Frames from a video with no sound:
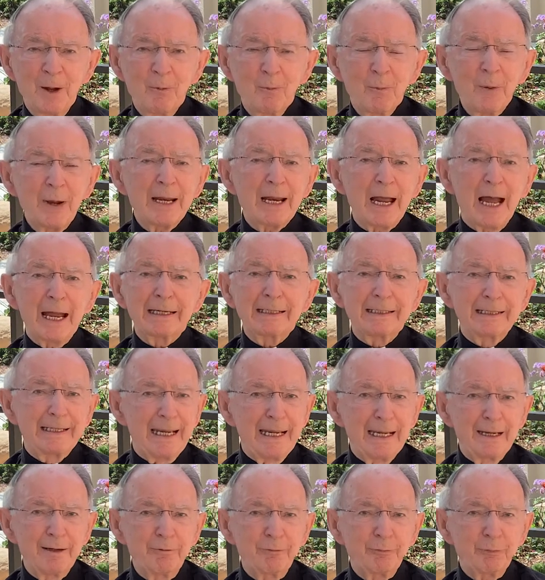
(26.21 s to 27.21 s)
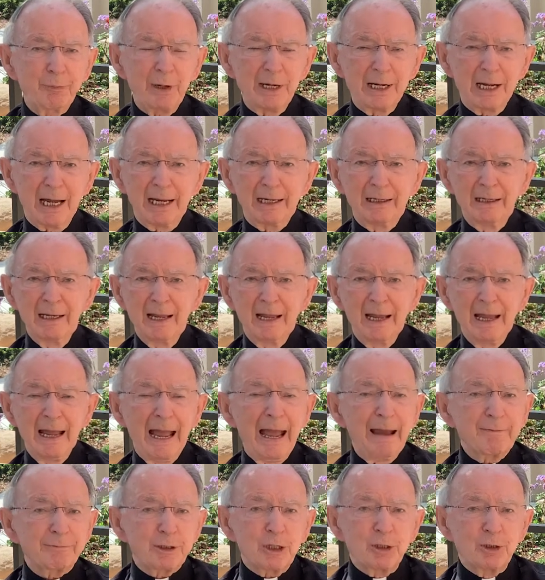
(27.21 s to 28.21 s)
When I give, when I
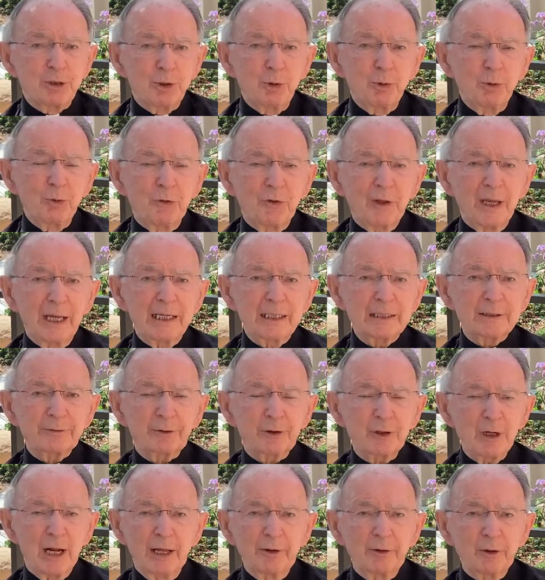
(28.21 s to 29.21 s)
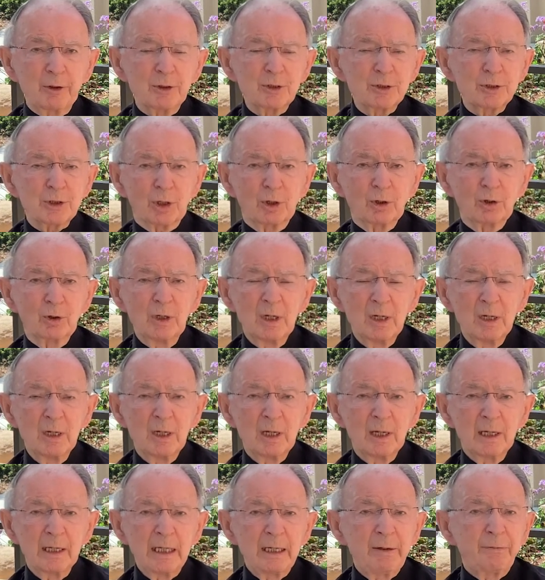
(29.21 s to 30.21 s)
have to do things for others or
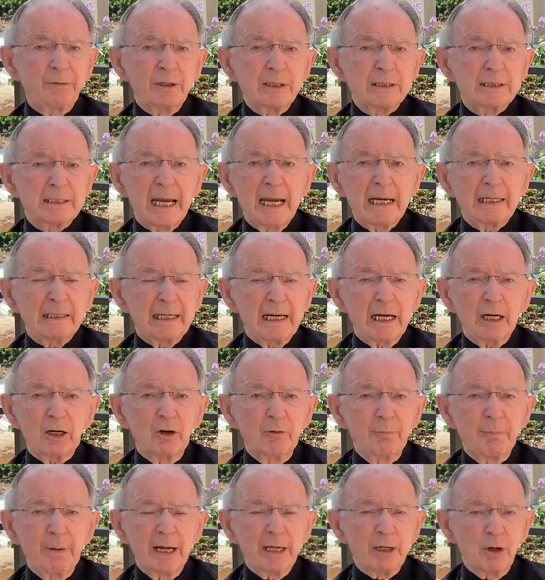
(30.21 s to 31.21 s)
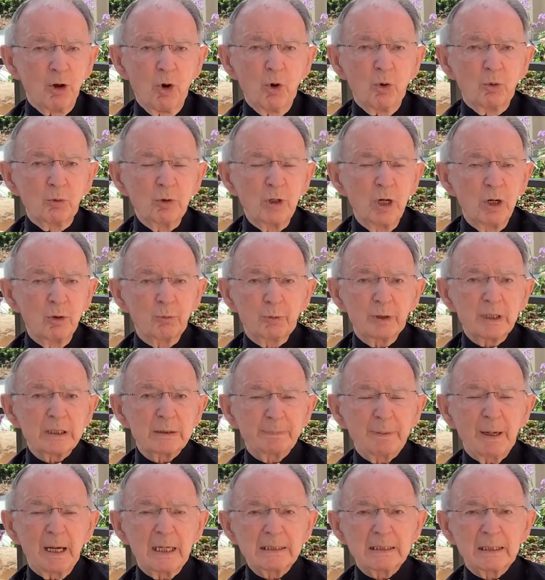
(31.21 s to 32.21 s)
even take care of my own
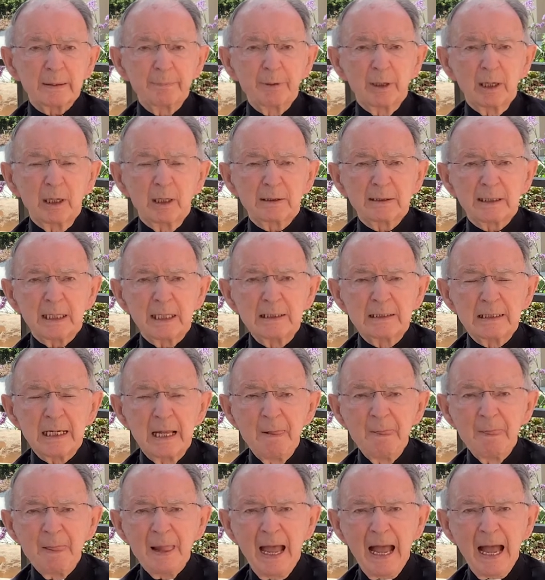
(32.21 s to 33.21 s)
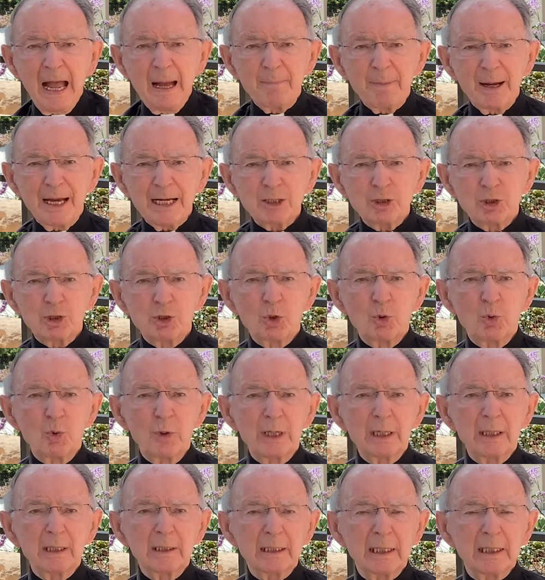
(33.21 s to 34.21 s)
responsibilities, am I
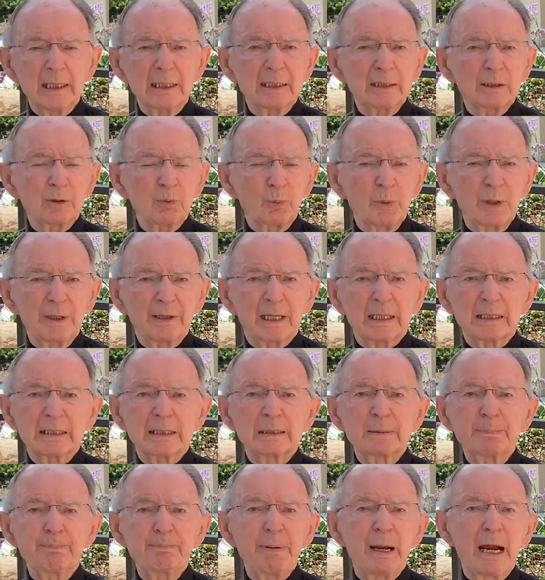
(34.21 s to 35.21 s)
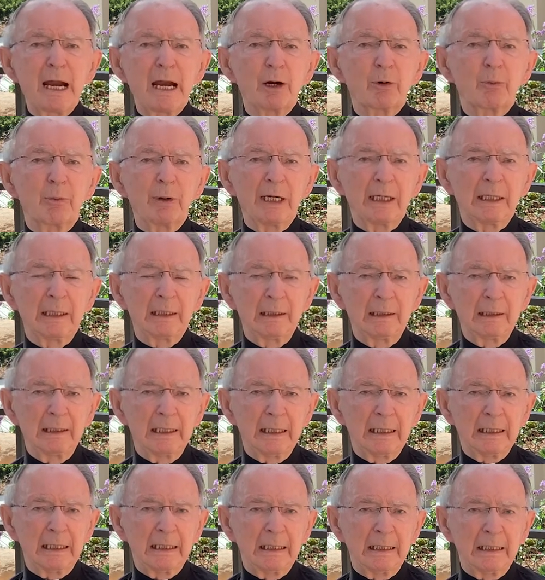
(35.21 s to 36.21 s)
doing it with a
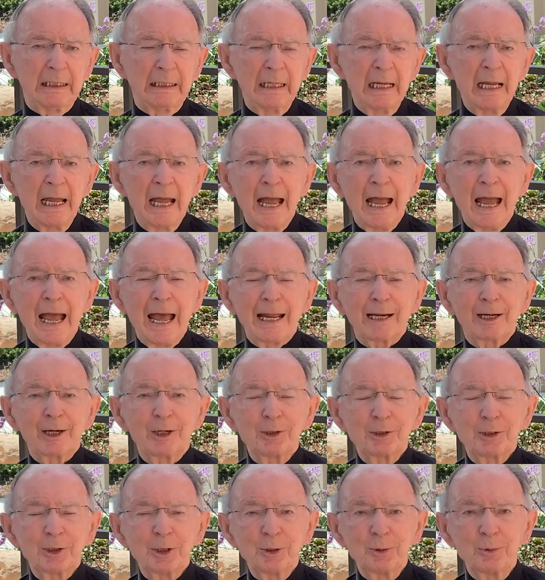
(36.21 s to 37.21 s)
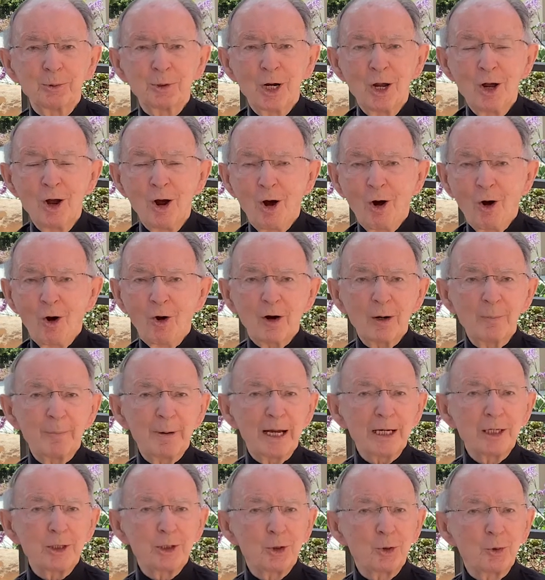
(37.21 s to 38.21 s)
sparingly attitude or am
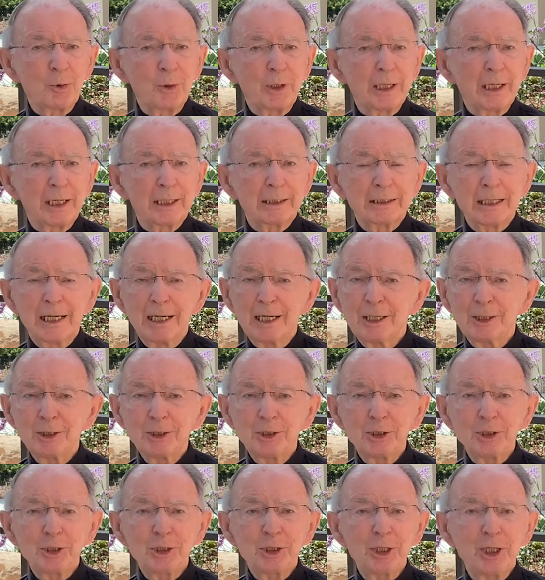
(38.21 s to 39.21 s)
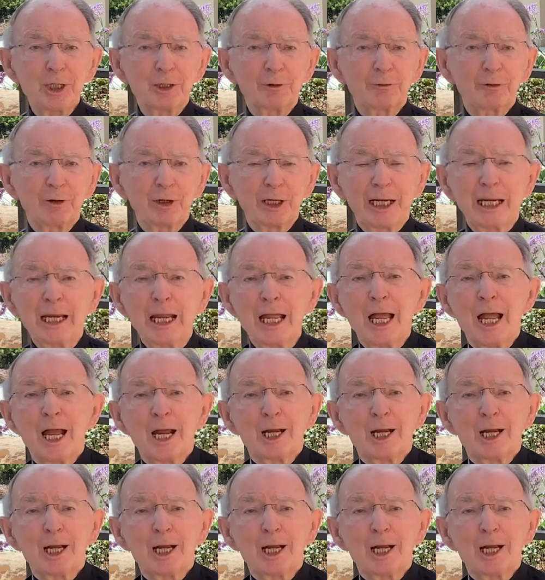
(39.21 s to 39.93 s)
I doing it cheerfully?